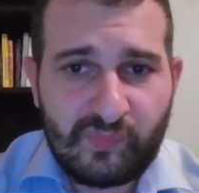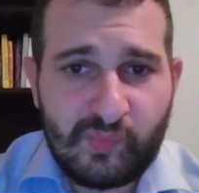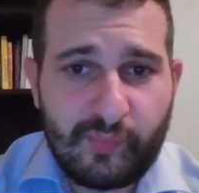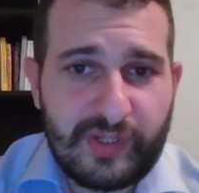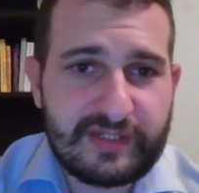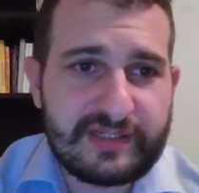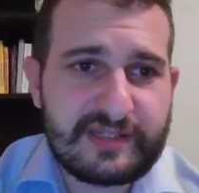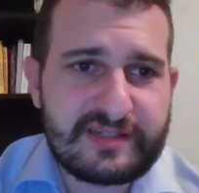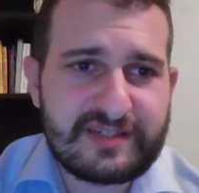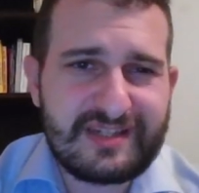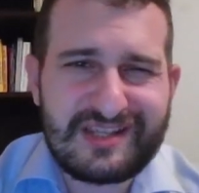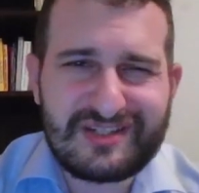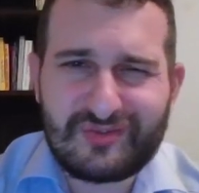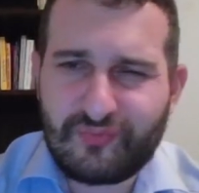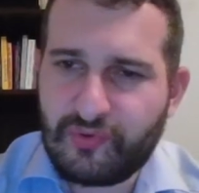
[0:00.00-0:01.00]
But this
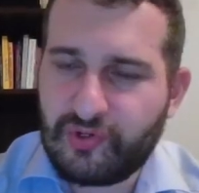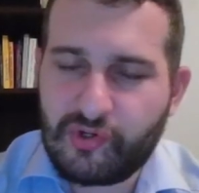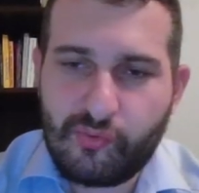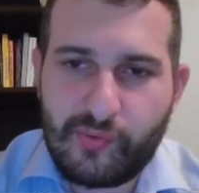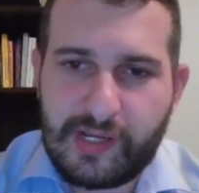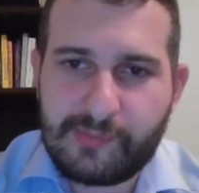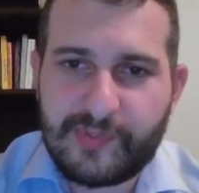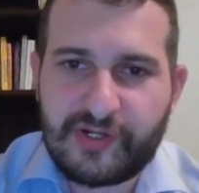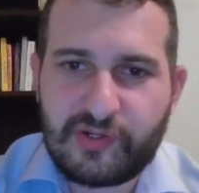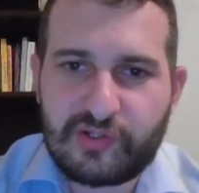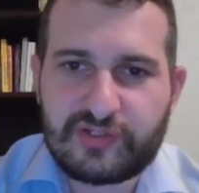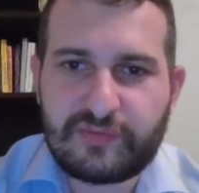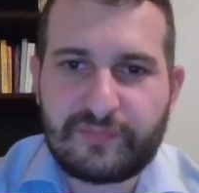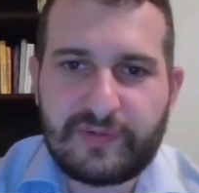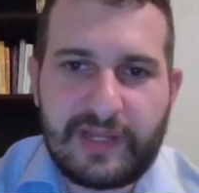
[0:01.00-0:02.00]
doesn't work well because
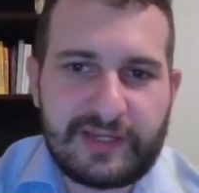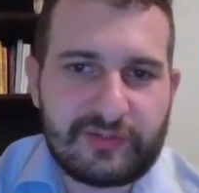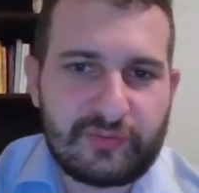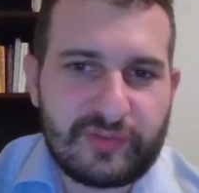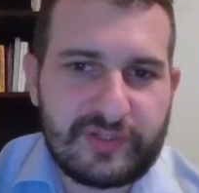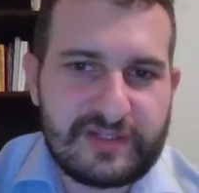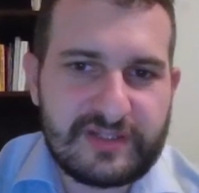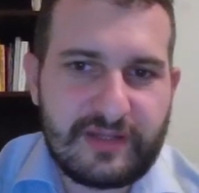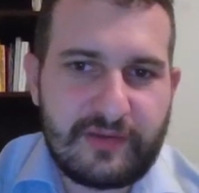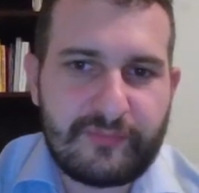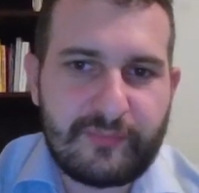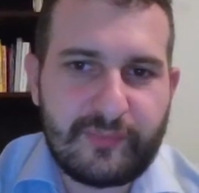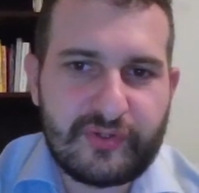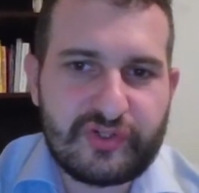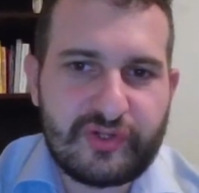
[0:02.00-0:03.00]
of knight to
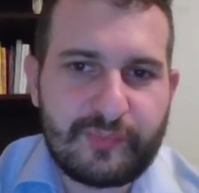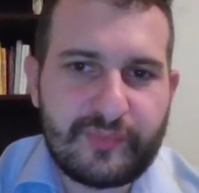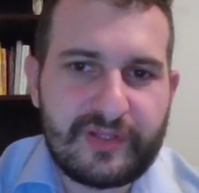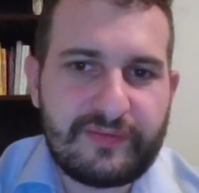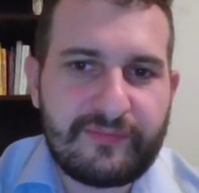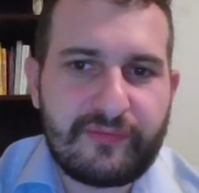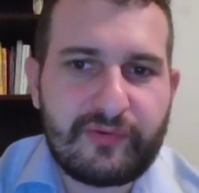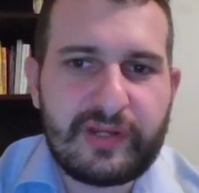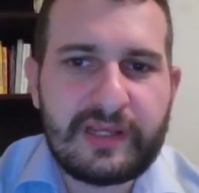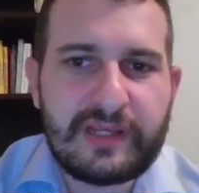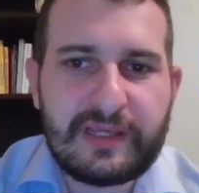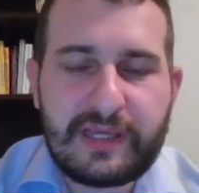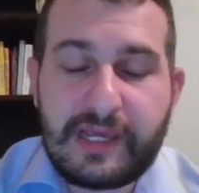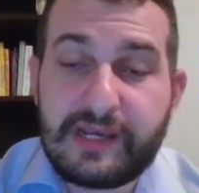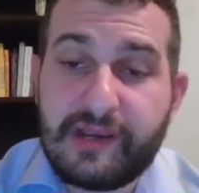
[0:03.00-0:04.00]
d7, bishop e3.
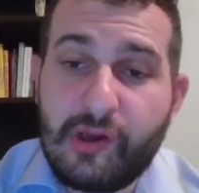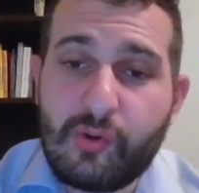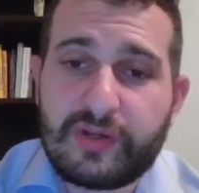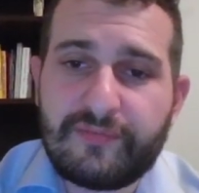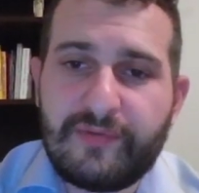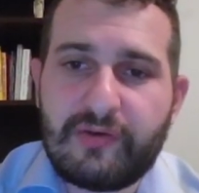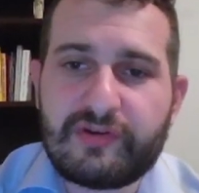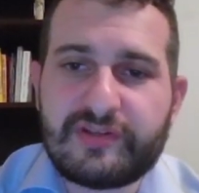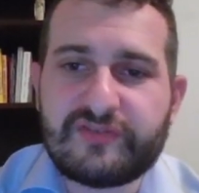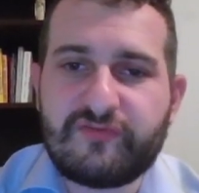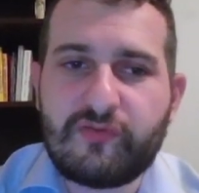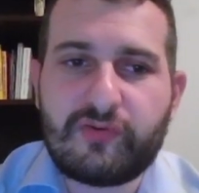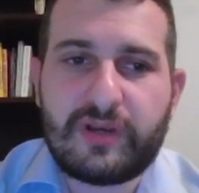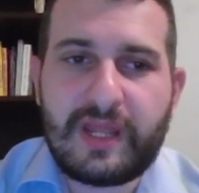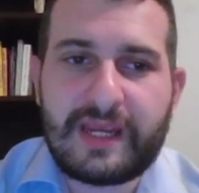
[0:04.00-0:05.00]
And now the very
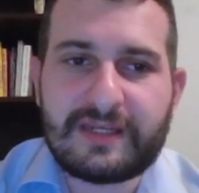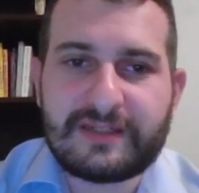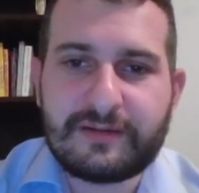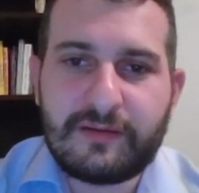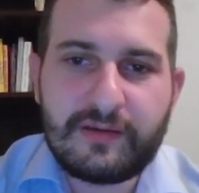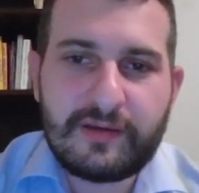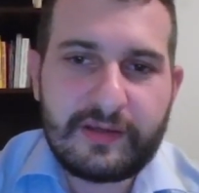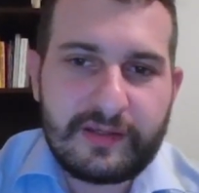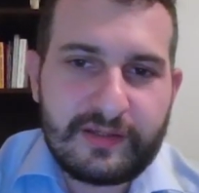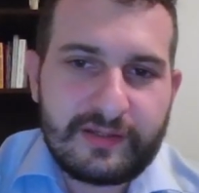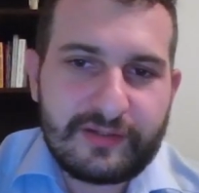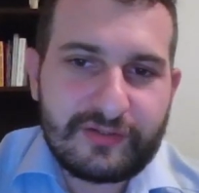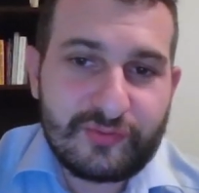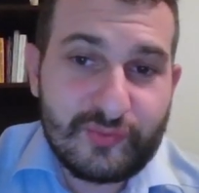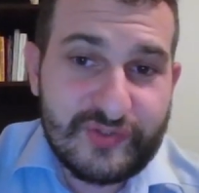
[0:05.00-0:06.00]
strong knight
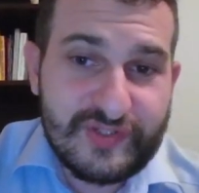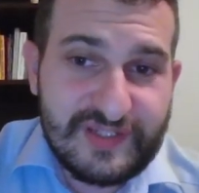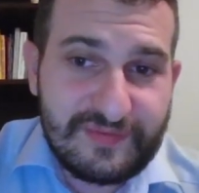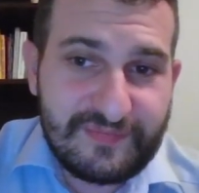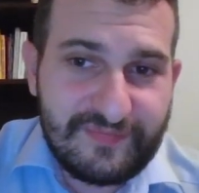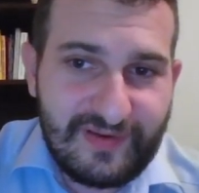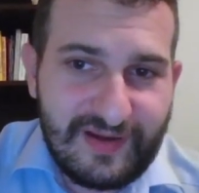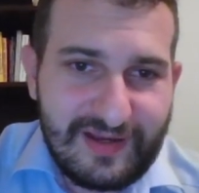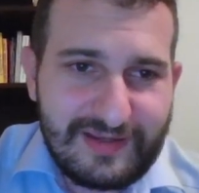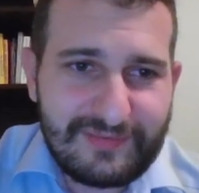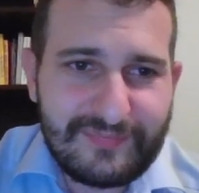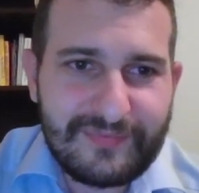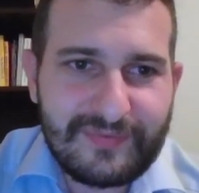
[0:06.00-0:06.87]
to c5.